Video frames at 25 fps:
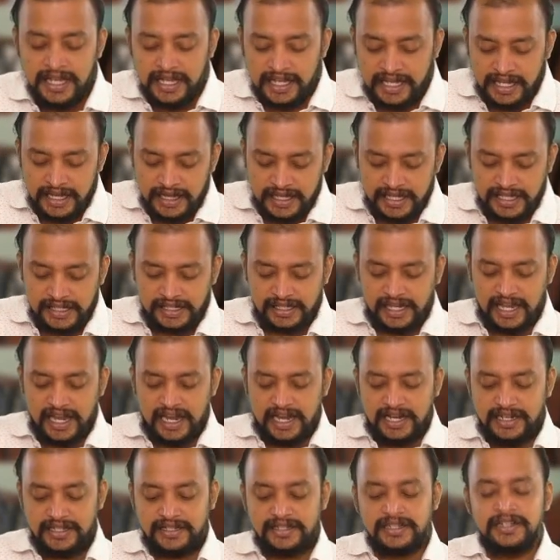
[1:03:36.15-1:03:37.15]
In this
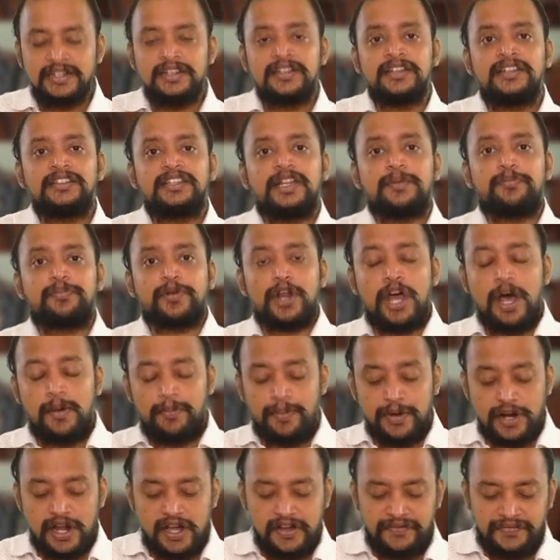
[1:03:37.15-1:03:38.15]
case, the
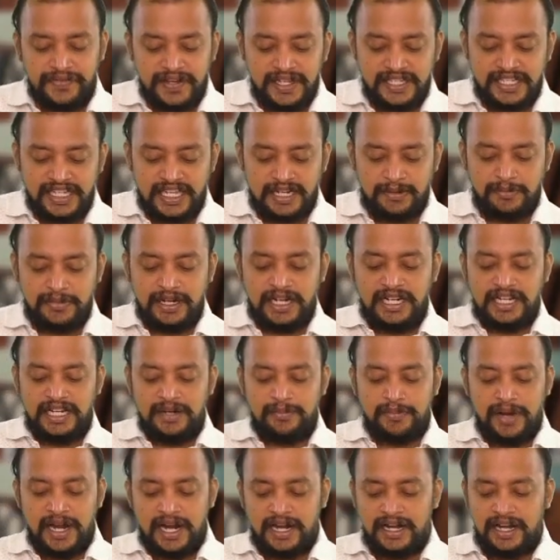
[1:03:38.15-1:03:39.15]
proper officer may
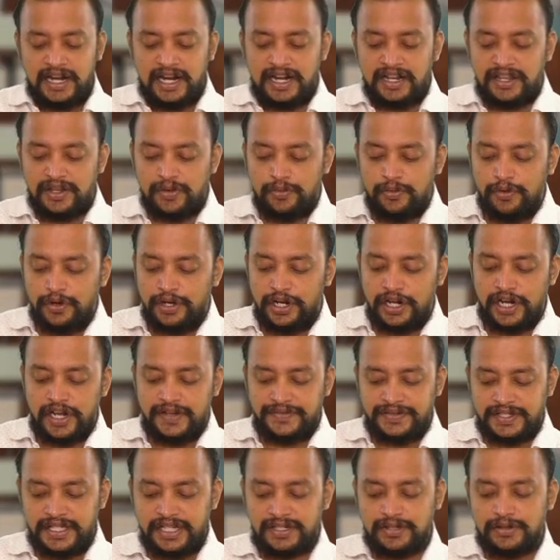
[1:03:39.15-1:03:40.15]
demand and the owner
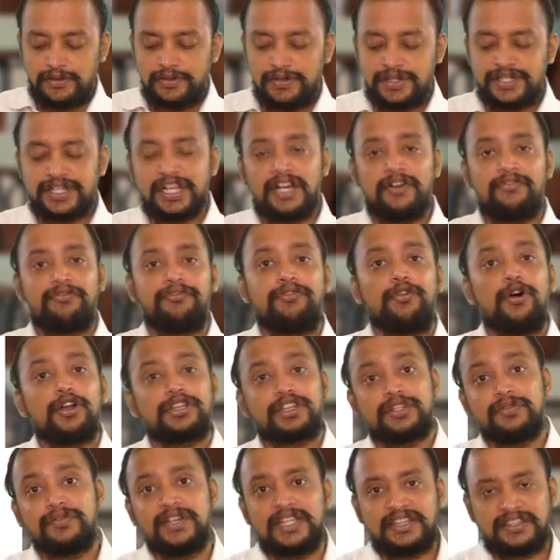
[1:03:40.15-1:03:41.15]
of such goods shall
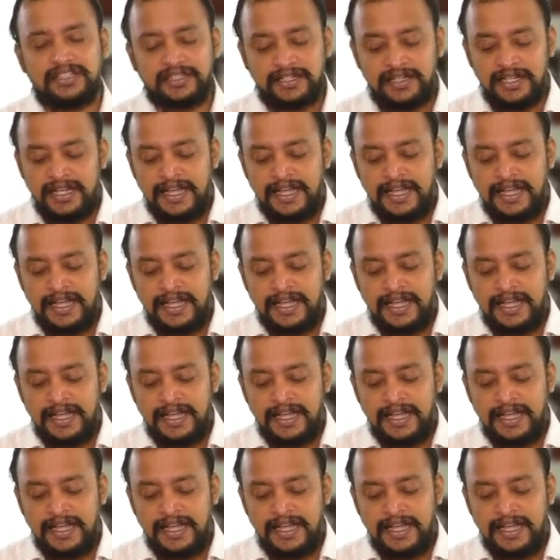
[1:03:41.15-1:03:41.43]
forthwith